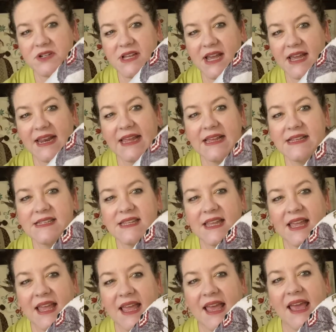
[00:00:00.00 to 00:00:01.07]
dyed it,
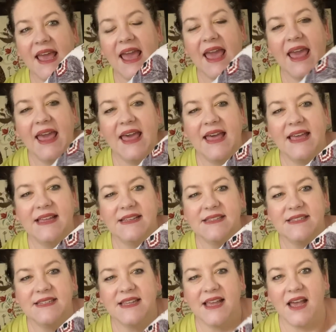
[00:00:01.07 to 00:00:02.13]
and
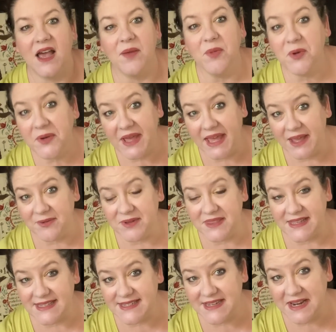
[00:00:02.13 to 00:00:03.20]
I'm okay with
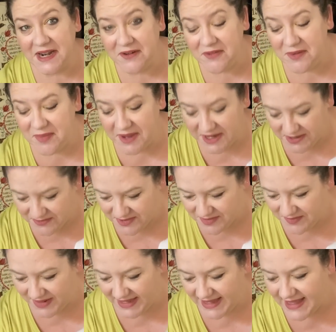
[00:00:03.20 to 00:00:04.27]
this. Not everybody
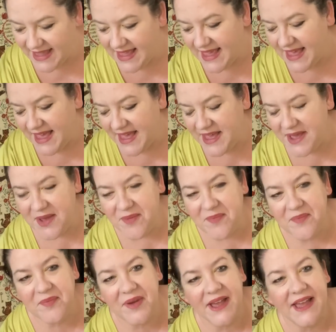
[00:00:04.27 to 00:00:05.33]
would be,
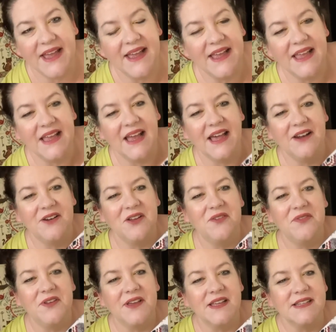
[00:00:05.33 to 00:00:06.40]
but I don't know
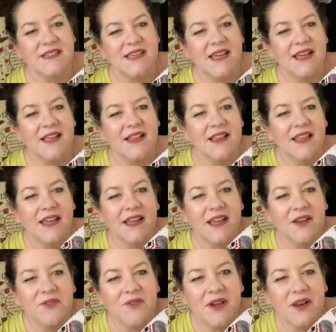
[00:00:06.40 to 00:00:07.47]
if you can tell, like
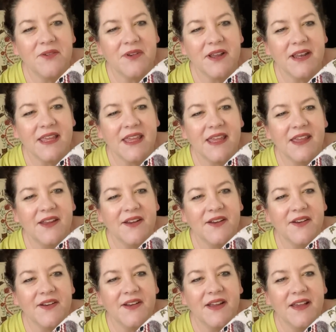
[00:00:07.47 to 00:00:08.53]
right around
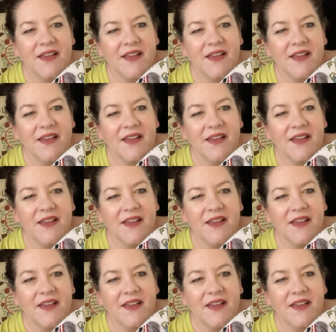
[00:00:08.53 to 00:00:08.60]
here,